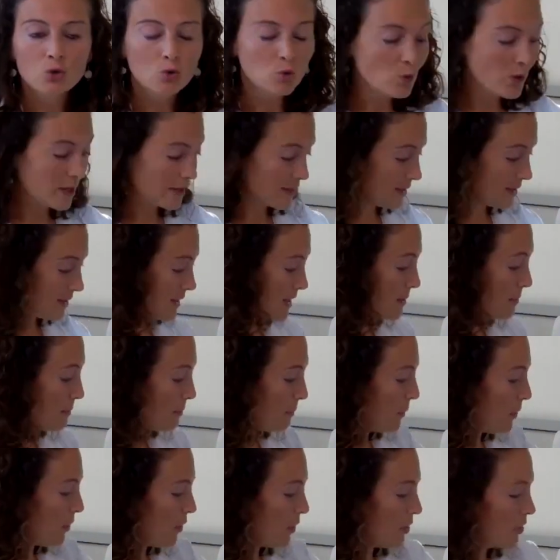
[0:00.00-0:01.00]
Through a
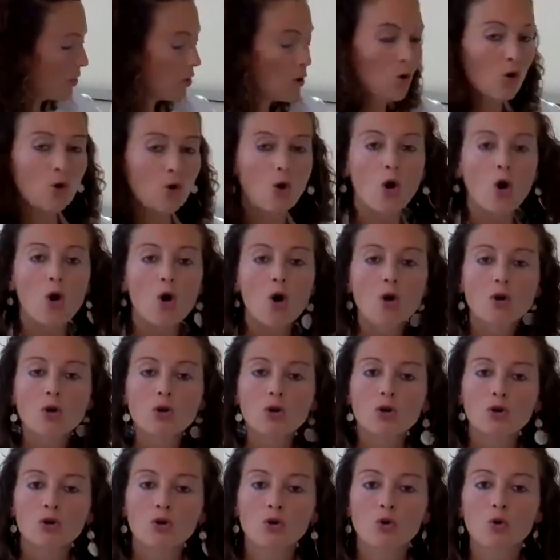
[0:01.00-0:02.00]
simple
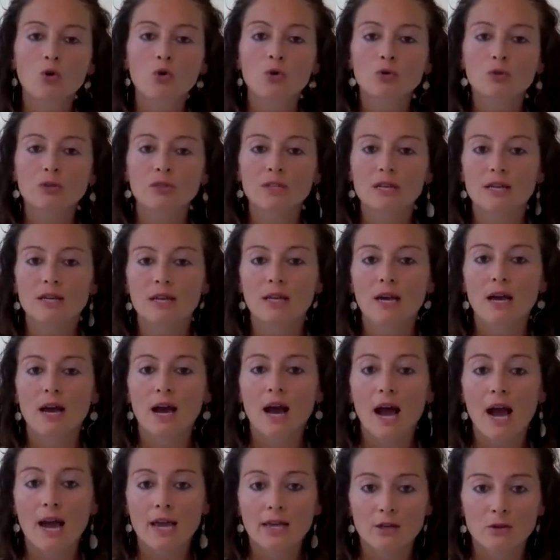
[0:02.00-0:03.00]
color coding
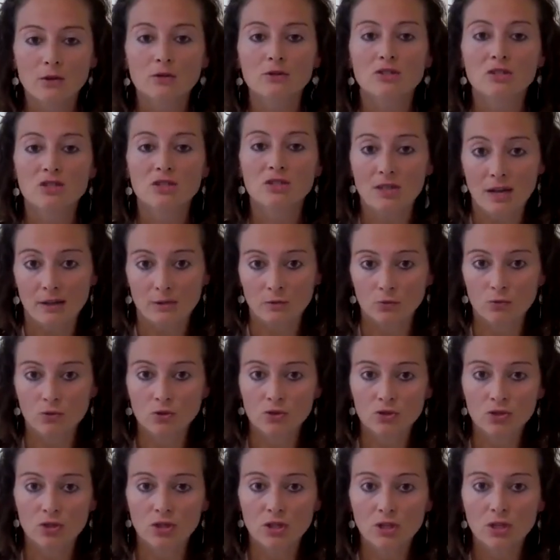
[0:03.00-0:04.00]
icon
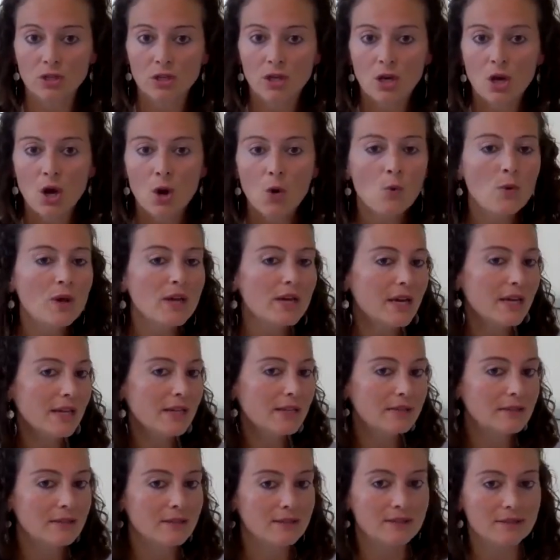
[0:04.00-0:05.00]
status, we can
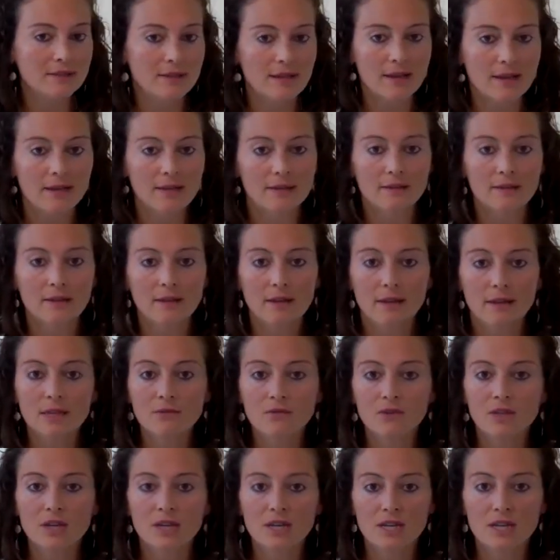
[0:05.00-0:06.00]
understand
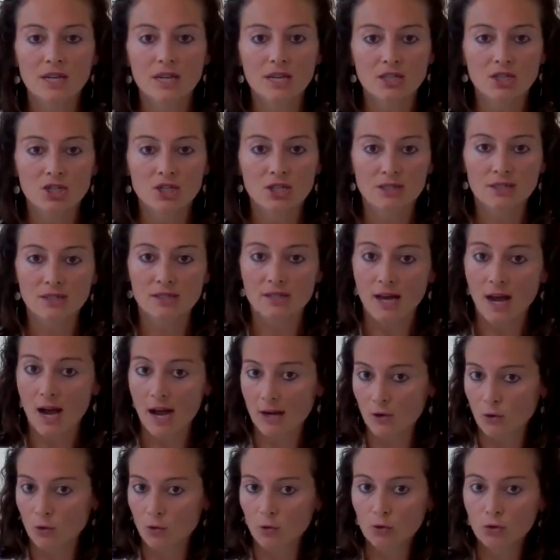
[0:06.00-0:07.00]
if the reagents
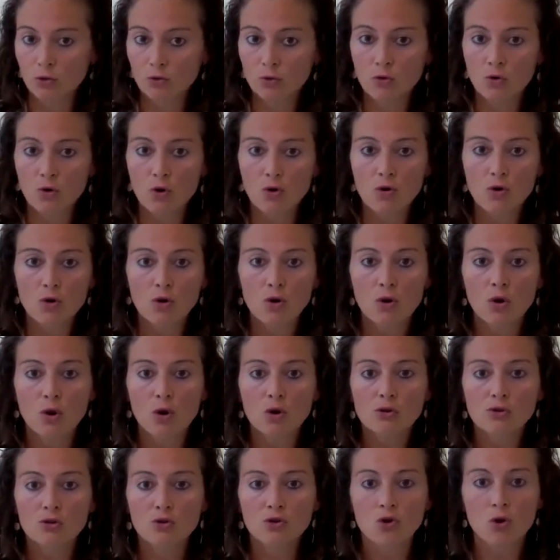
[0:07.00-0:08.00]
are good to go,
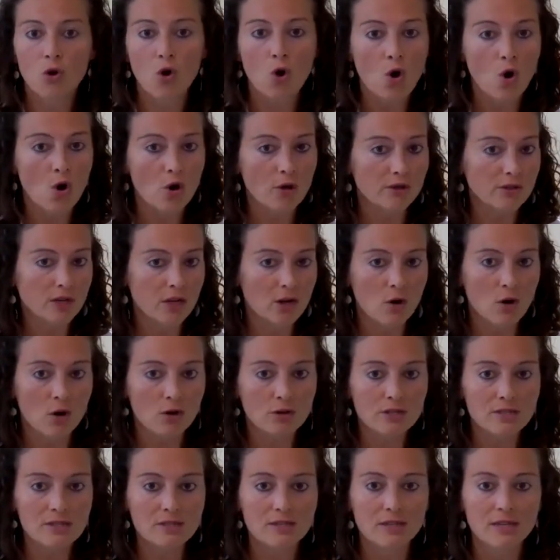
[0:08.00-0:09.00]
so the
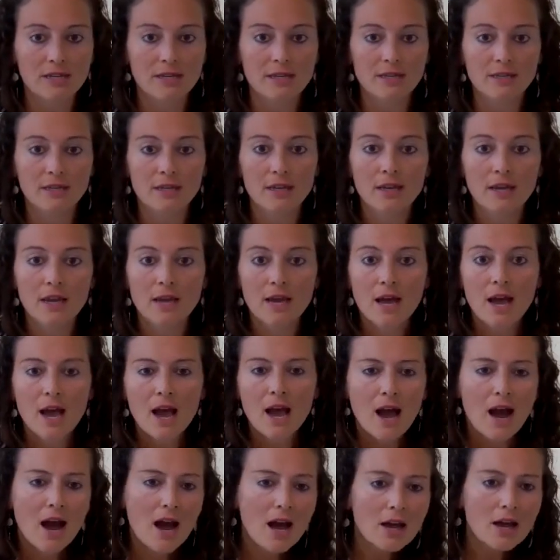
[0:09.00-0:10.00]
color is green,
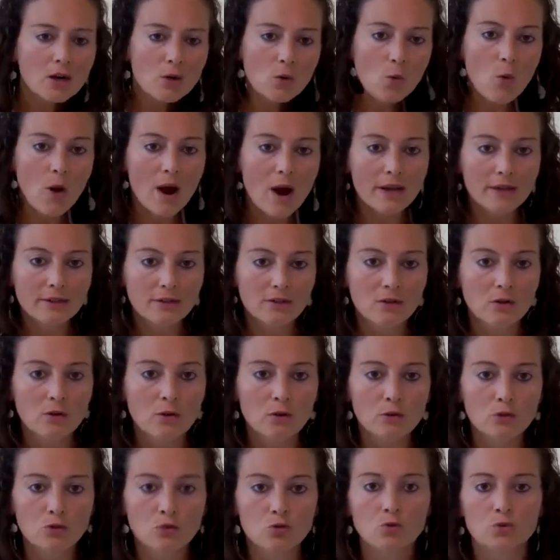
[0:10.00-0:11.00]
are quite
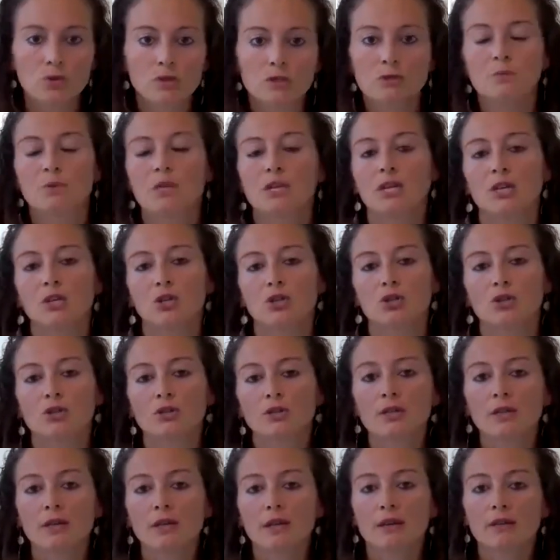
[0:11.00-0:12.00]
close to expiration,
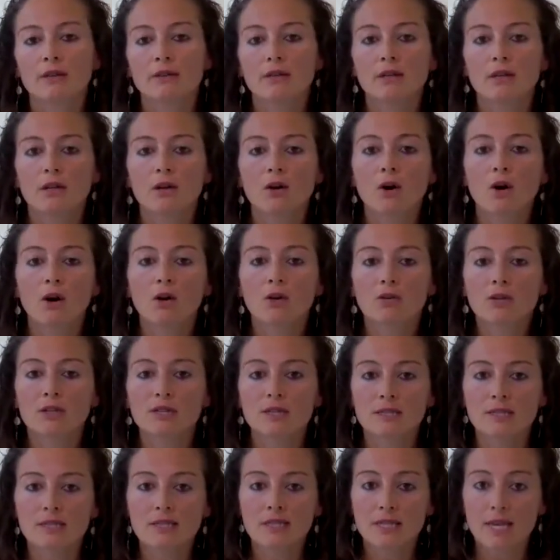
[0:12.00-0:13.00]
and the color
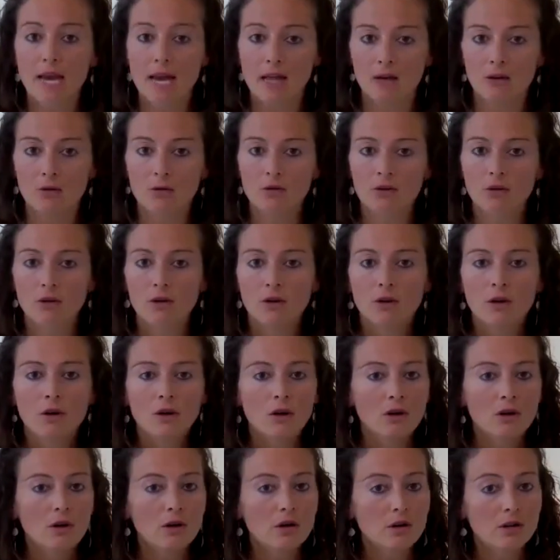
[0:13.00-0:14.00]
is yellow,
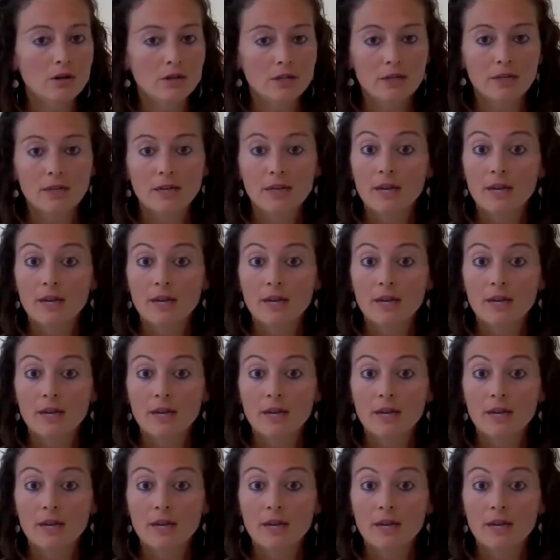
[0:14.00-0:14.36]
or